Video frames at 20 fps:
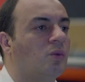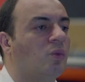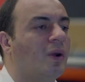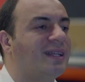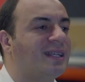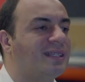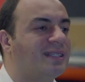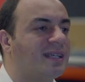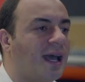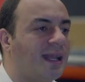When
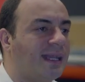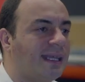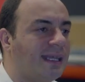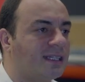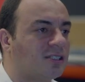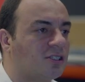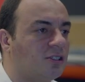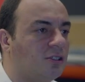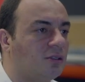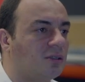designing
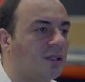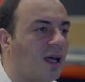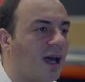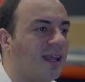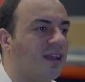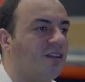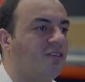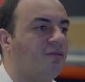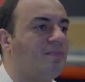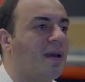its new
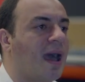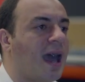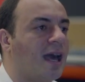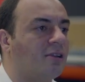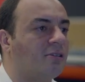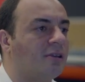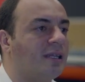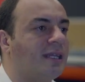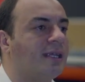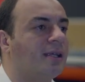line of
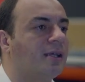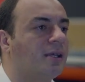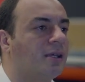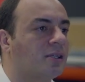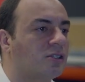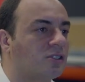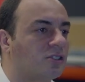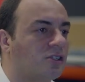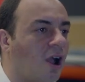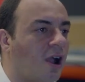battery,
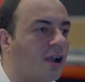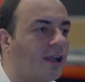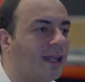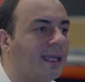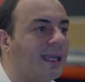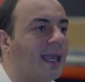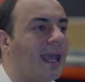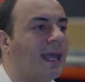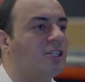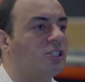
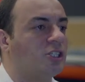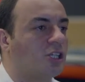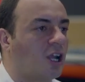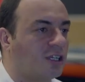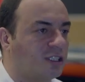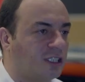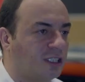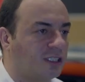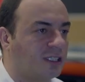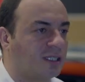starting, and
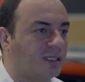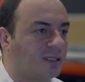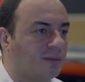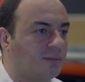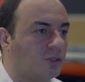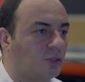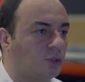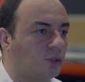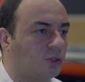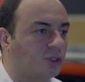charging system
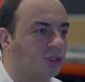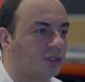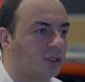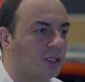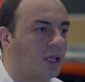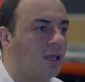tools,